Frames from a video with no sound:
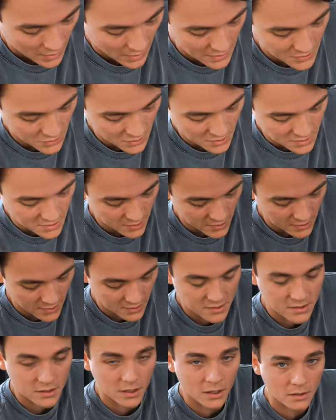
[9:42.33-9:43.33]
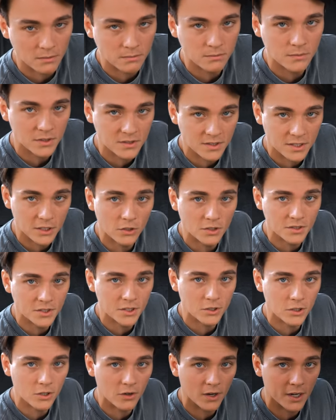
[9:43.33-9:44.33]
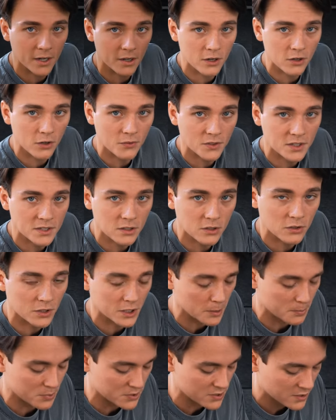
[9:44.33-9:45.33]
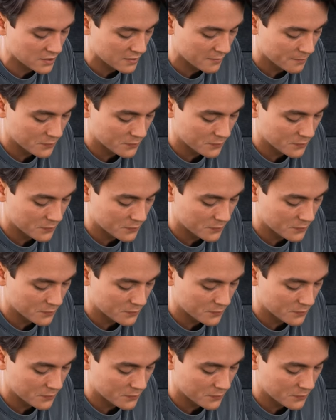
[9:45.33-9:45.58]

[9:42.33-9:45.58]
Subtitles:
as you can see, it's on 00 right here on these clips.